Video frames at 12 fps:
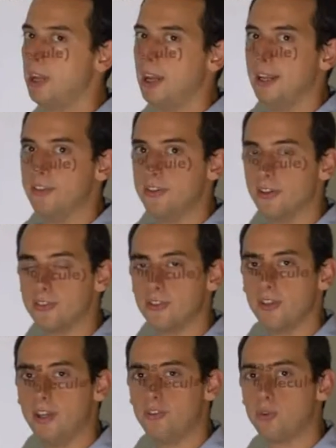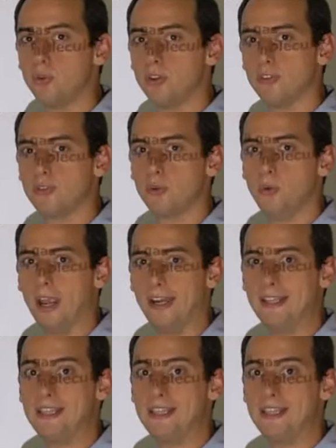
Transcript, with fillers: It doesn't, it should not do any